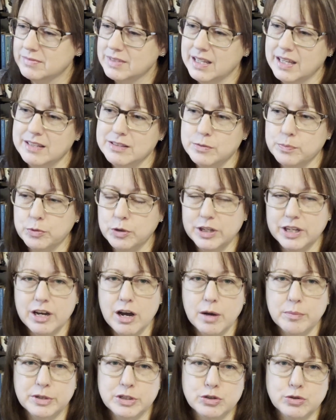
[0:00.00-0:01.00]
It's a pretty
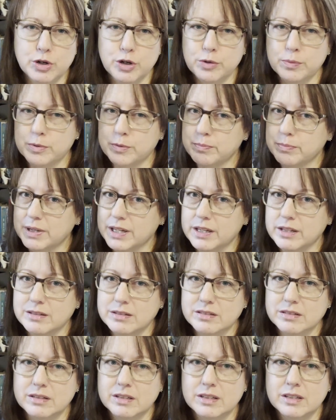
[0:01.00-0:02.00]
common trope,
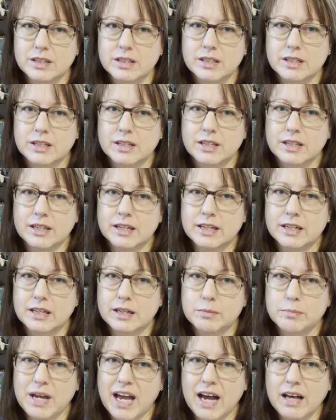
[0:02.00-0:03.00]
but
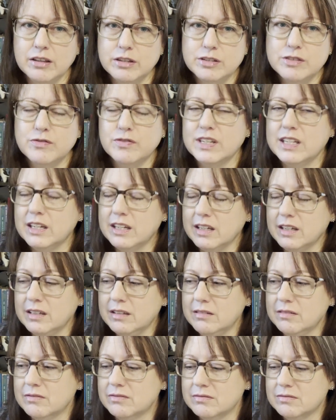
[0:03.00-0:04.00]
Alice Feeney
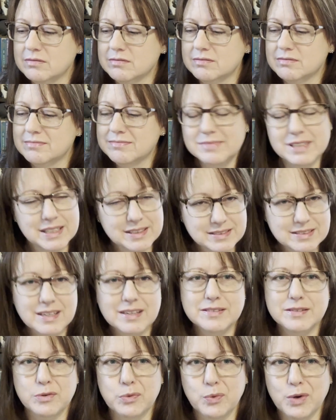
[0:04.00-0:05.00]

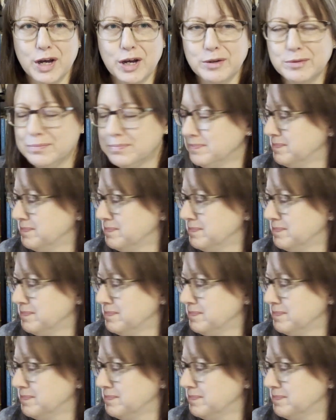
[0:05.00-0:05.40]
does it well.